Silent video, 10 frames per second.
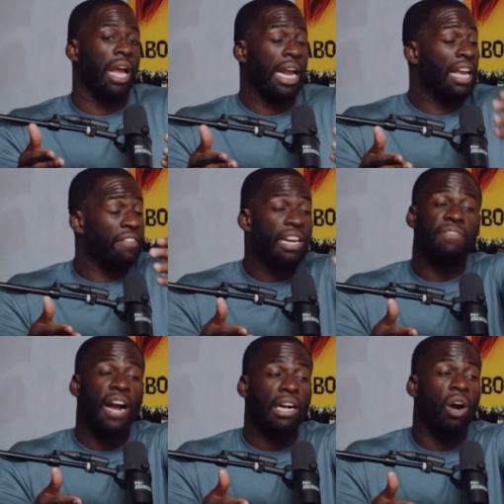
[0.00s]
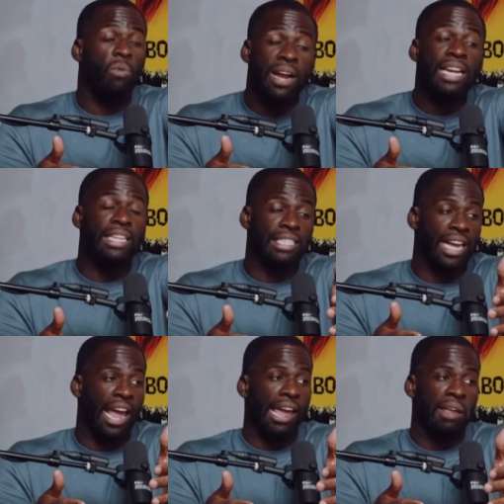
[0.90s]
and even if I go win this
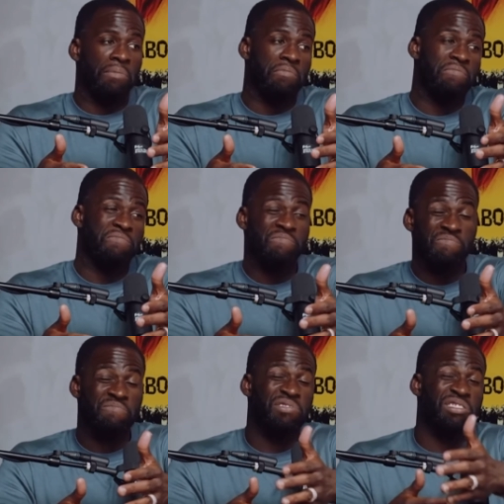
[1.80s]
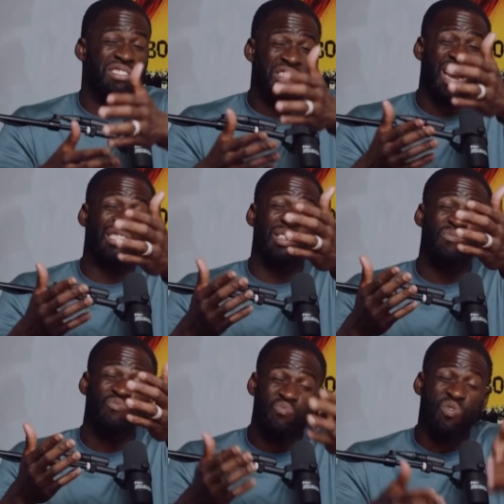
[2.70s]
game,
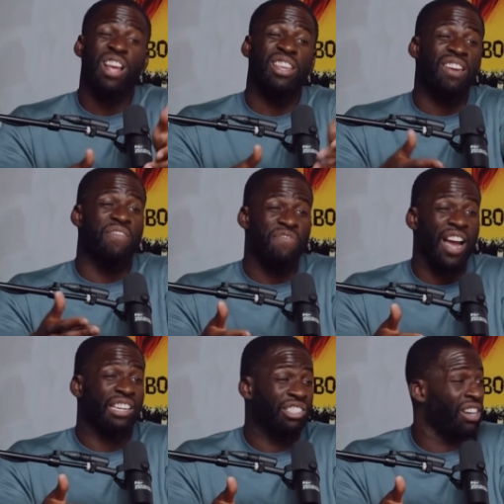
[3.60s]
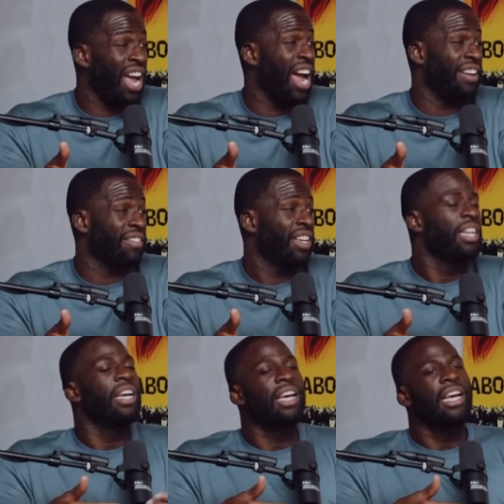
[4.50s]
doesn't really affect your life.
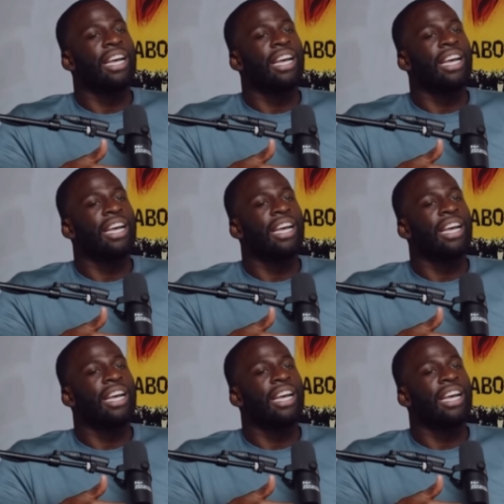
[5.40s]
Mm-hmm.